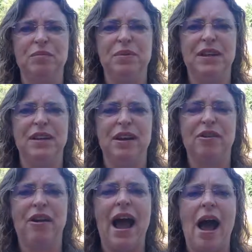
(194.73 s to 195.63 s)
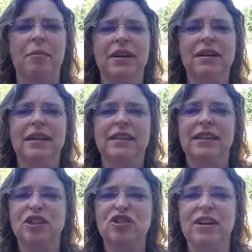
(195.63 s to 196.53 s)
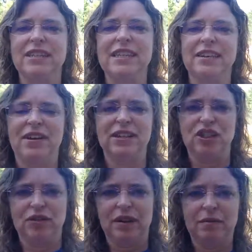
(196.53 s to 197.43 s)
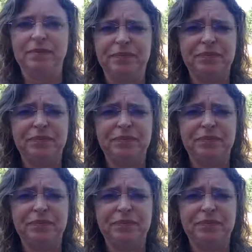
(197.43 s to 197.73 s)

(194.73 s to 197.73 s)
be a crab that's trying to take advantage of them.